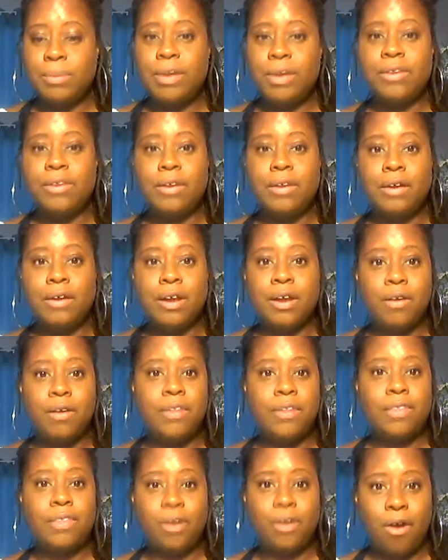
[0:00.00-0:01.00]
they're
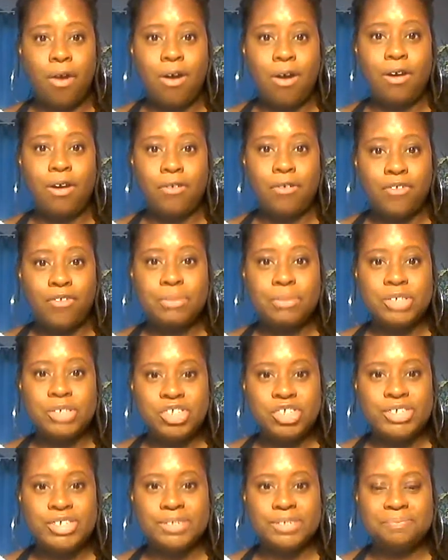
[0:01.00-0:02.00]
hearing the call from
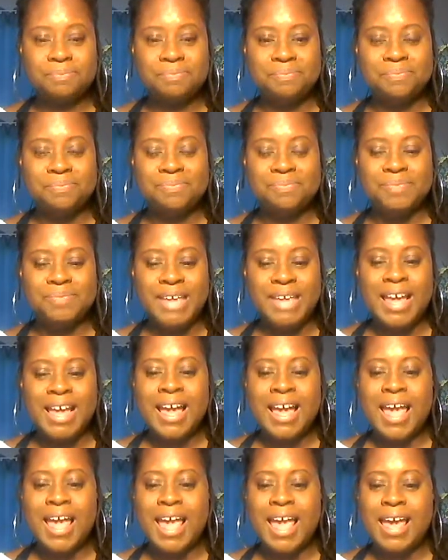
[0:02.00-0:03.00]
she.
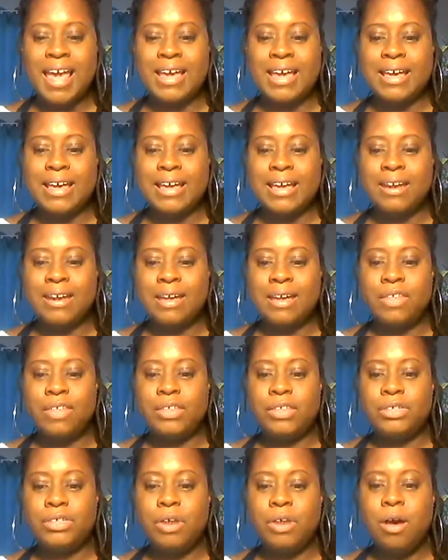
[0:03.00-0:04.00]
And
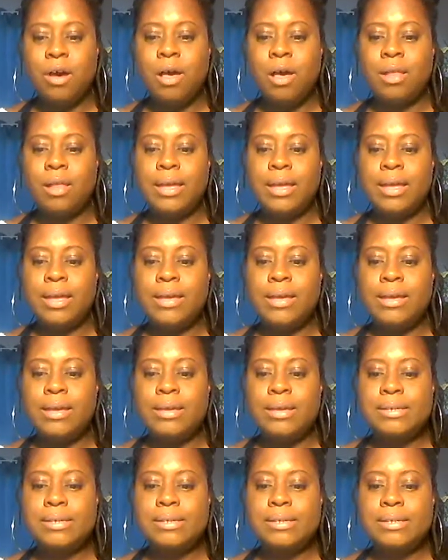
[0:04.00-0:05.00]
this call
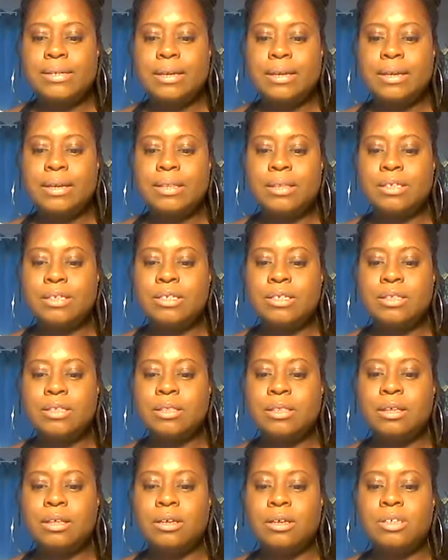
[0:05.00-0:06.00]
is
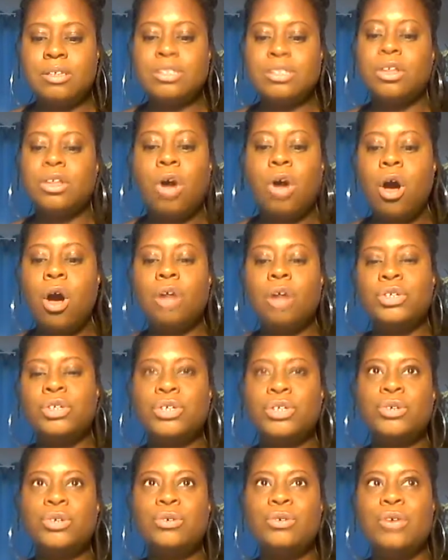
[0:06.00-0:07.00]
the call
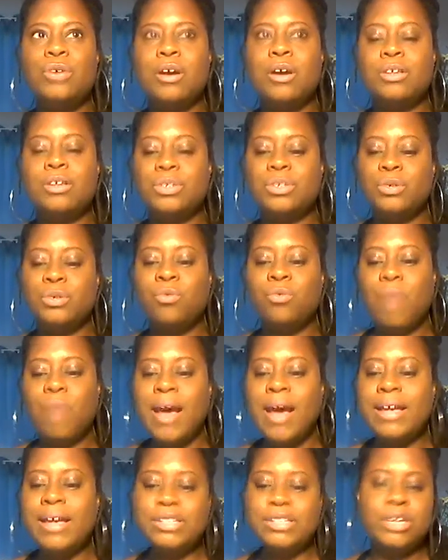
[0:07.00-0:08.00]
to
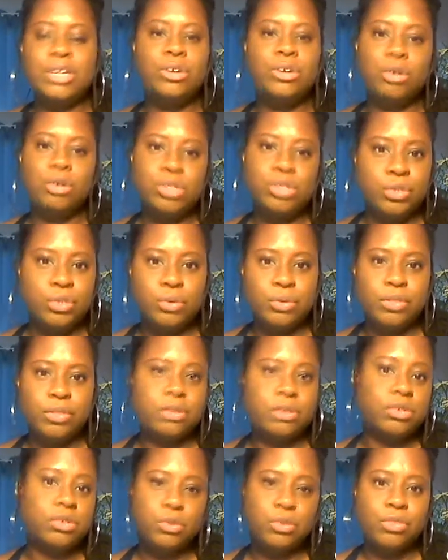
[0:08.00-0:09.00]
rise in your truth and
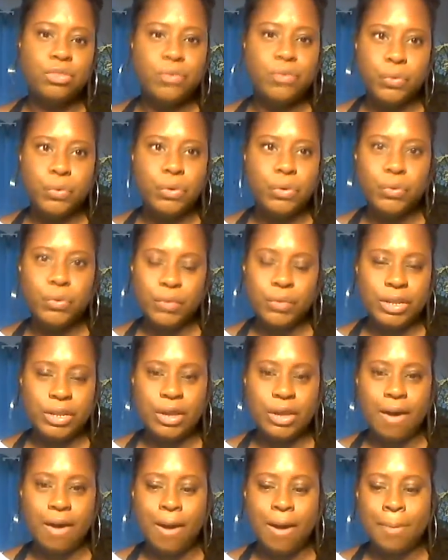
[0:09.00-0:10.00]
the truth of who you really
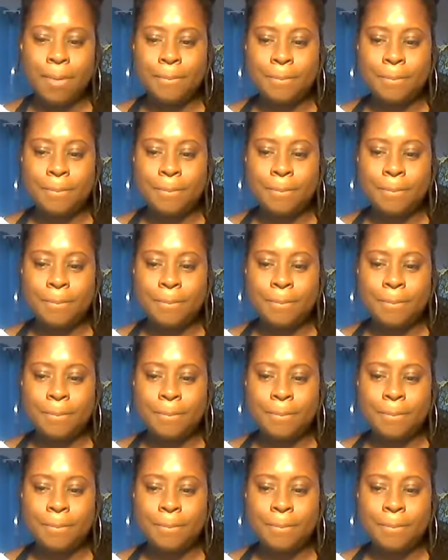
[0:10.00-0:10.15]
are.